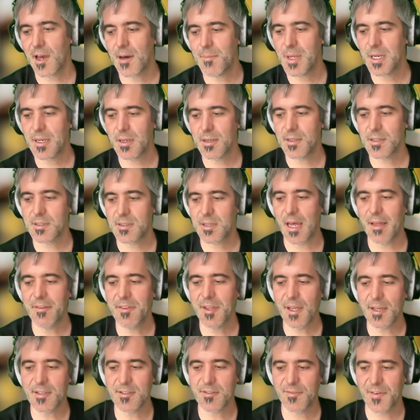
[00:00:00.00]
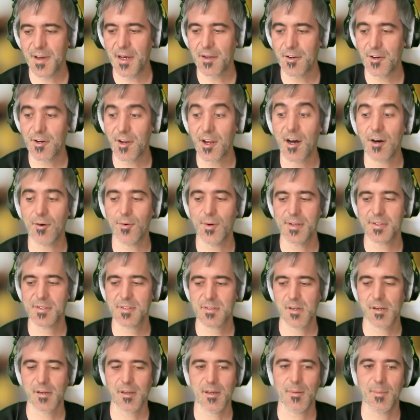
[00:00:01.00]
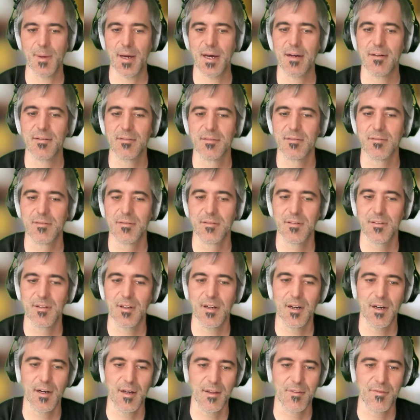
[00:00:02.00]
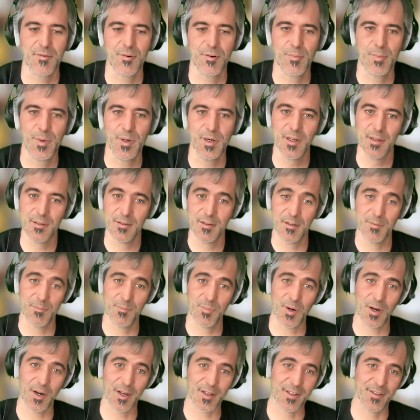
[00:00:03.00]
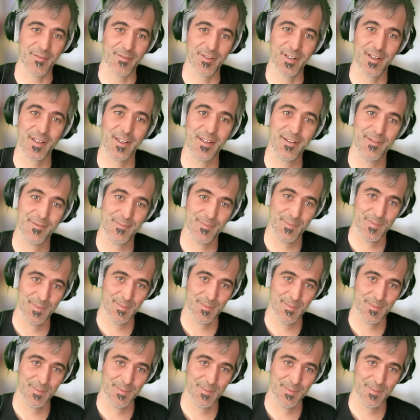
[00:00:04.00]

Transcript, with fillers: I mean, I think as a founder, you always think about uh, throughput and productivity,